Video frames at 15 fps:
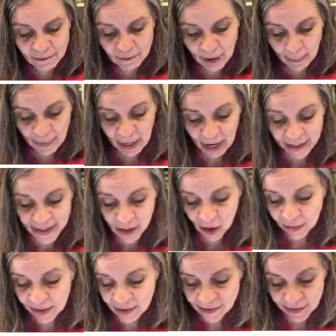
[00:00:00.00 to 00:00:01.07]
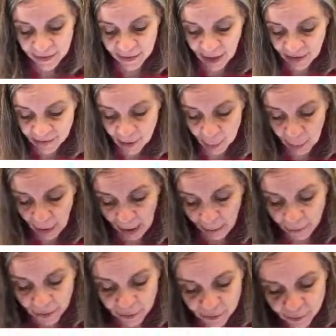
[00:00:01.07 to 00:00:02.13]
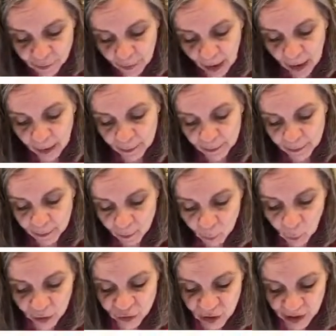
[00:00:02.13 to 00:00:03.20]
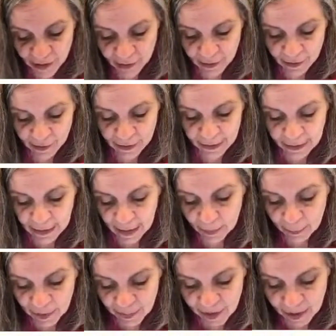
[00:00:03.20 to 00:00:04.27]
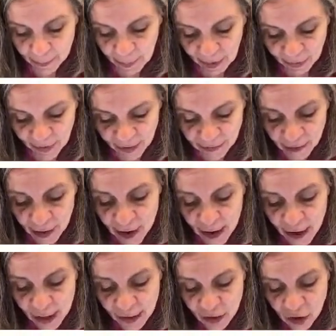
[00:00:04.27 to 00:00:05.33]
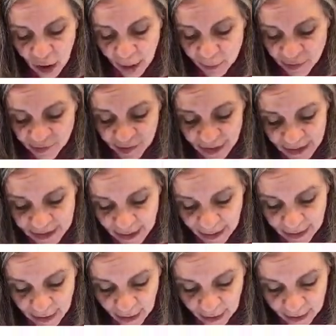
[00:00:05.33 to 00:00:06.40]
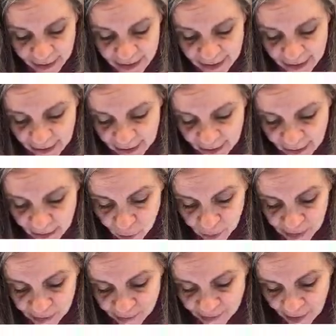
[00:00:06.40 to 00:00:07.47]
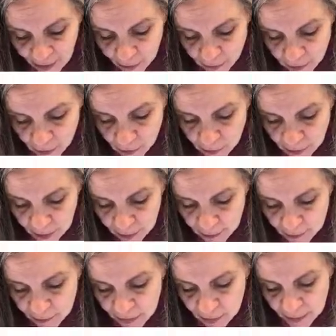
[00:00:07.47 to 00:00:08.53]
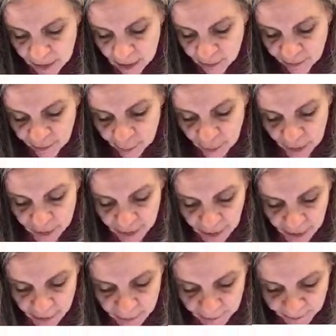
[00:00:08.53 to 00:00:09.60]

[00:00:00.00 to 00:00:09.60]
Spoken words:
I mean, I did all these in the last couple hours while trying to clean up and think about things. I'm just gonna die cut wreaths out. Oh, hold on, we don't need all this part yet.